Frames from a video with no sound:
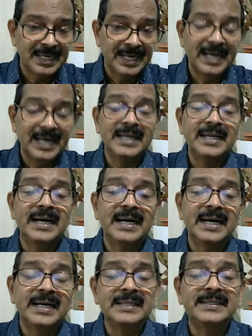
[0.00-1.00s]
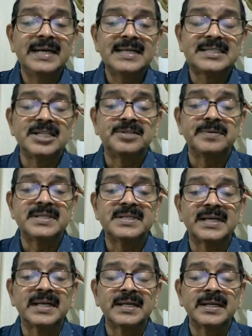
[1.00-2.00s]
and in that
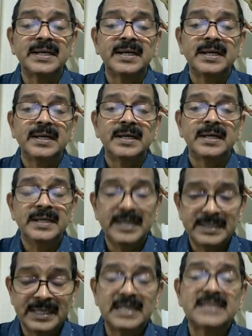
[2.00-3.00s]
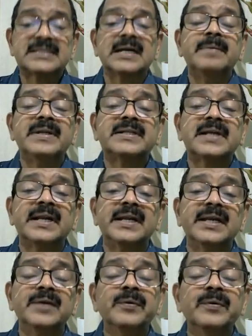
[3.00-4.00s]
situation, in the general examination,
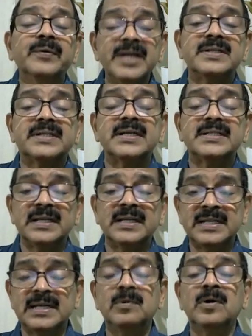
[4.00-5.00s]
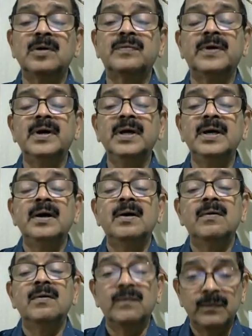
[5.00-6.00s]
you need to search a little more for
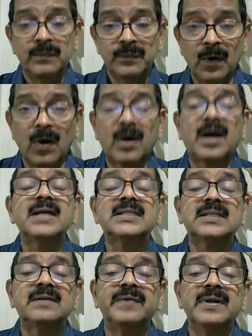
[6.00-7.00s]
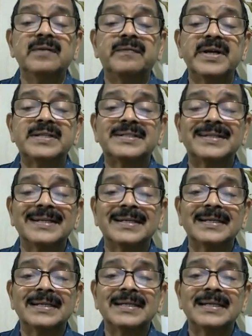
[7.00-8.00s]
focus of
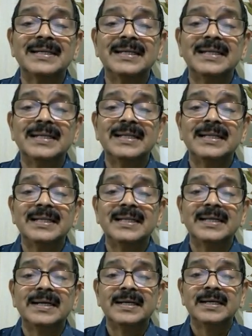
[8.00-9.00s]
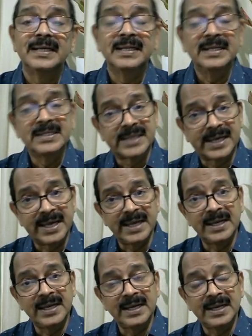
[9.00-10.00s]
infection. In the
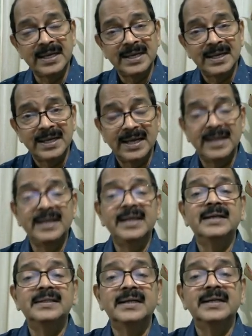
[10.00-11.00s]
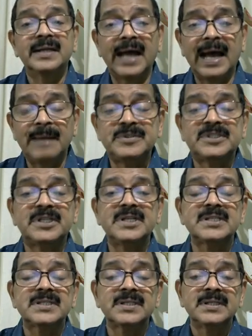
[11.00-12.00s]
skin, any other
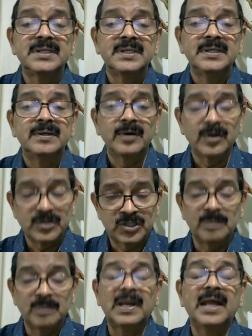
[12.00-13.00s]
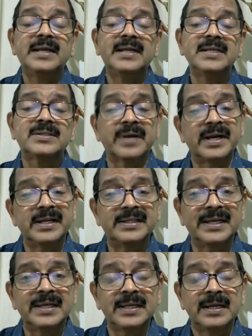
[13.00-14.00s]
abscess or osteomyelitis or
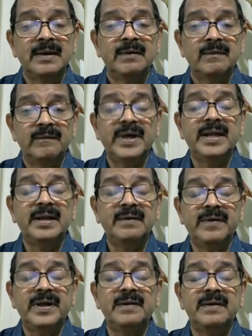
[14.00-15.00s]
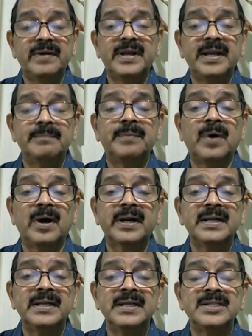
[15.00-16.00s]
anything, very
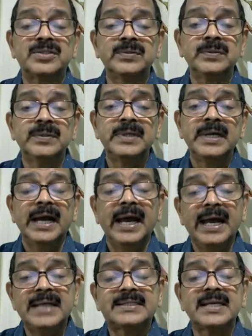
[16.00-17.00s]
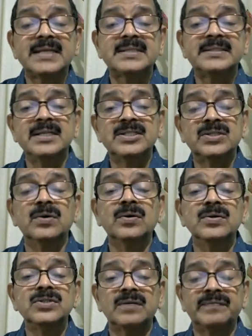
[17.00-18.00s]
important is to assess the
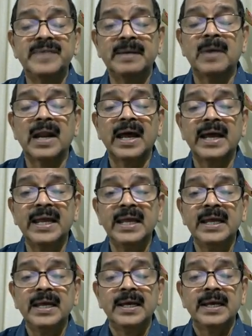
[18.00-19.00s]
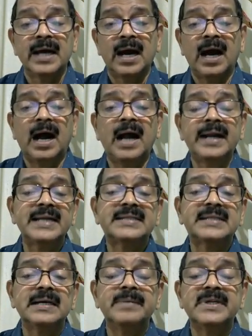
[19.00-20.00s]
source of the emboli. Heart
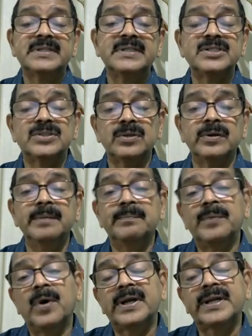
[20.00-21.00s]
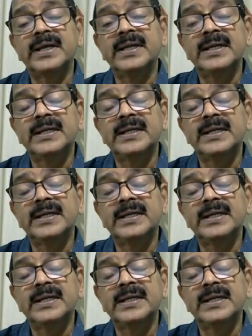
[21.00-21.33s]
examination is so important